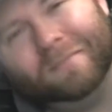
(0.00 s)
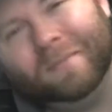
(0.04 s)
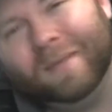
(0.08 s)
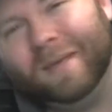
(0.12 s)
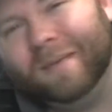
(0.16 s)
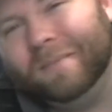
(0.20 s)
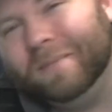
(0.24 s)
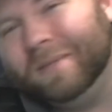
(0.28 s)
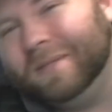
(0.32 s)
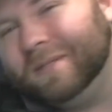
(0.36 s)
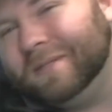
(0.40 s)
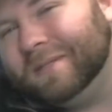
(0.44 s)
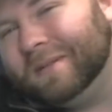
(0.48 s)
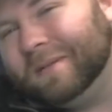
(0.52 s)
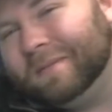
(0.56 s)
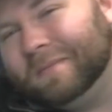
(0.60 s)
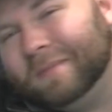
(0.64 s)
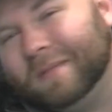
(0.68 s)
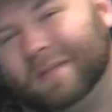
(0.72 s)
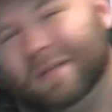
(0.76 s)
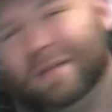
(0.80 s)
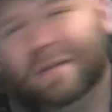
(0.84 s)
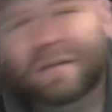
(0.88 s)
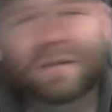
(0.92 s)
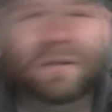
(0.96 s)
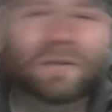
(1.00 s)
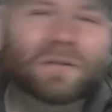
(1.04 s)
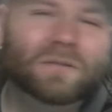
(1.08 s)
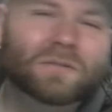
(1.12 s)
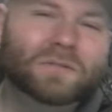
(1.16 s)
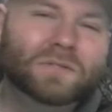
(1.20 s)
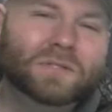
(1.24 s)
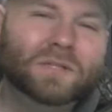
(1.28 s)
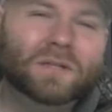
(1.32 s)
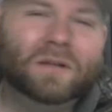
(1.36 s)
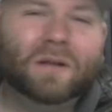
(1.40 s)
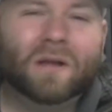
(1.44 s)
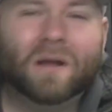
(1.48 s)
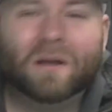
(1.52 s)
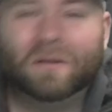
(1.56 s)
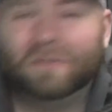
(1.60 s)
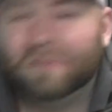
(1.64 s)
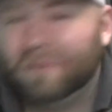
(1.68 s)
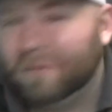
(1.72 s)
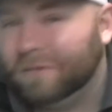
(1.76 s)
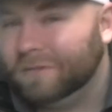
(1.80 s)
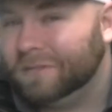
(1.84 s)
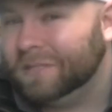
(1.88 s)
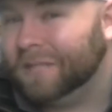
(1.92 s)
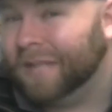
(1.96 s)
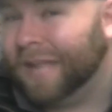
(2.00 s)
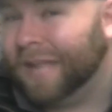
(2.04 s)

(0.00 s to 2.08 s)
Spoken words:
maybe something close along those